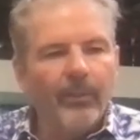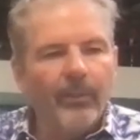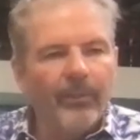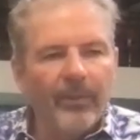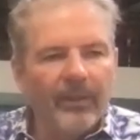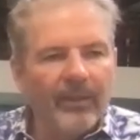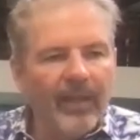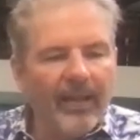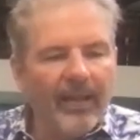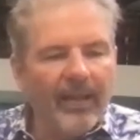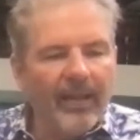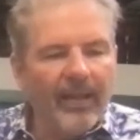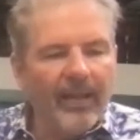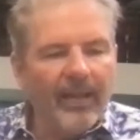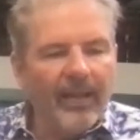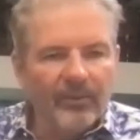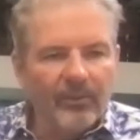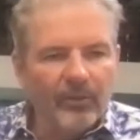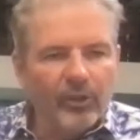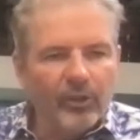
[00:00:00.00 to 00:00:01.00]
like,
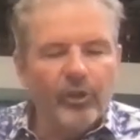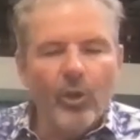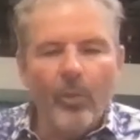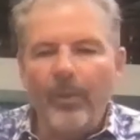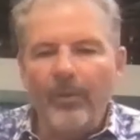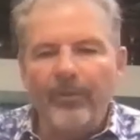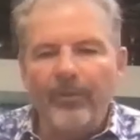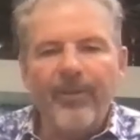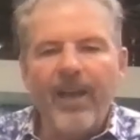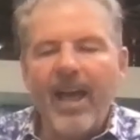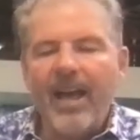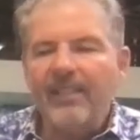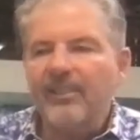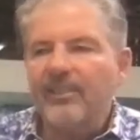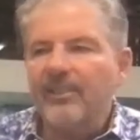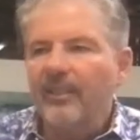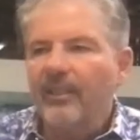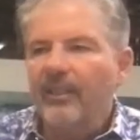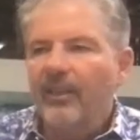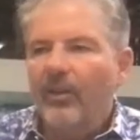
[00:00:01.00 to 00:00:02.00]
super fast
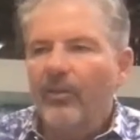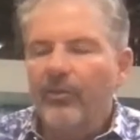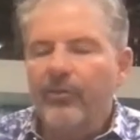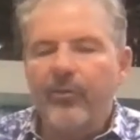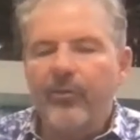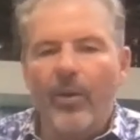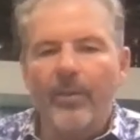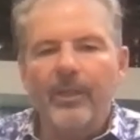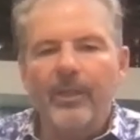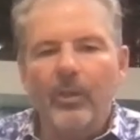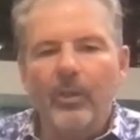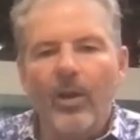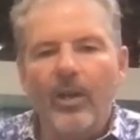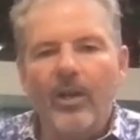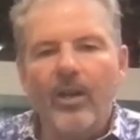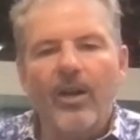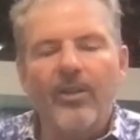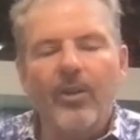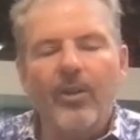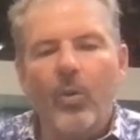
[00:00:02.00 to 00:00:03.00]
Formula One
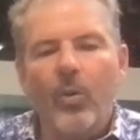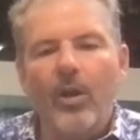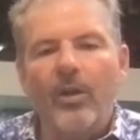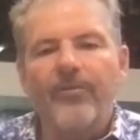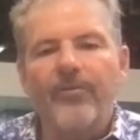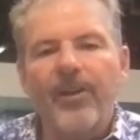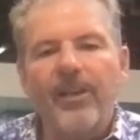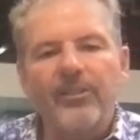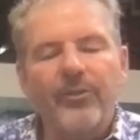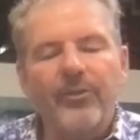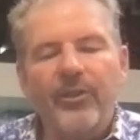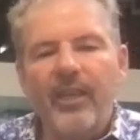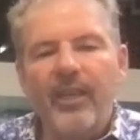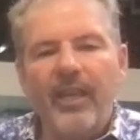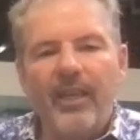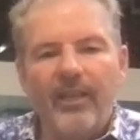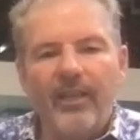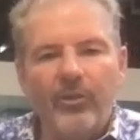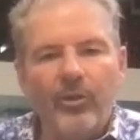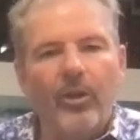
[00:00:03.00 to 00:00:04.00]
car that qualifies for the
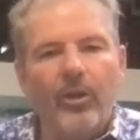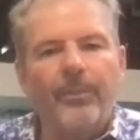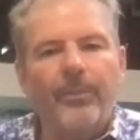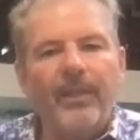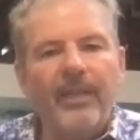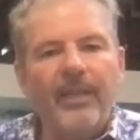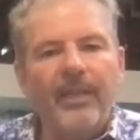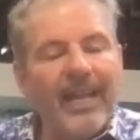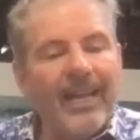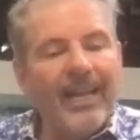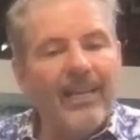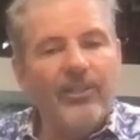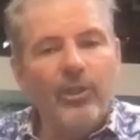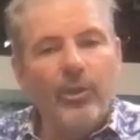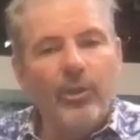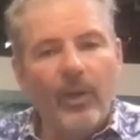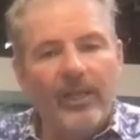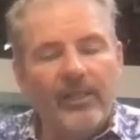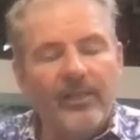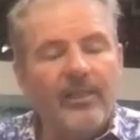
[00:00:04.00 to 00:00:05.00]
European and
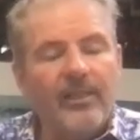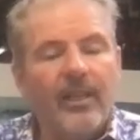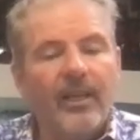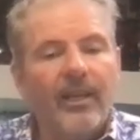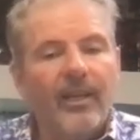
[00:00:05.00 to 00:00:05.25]
US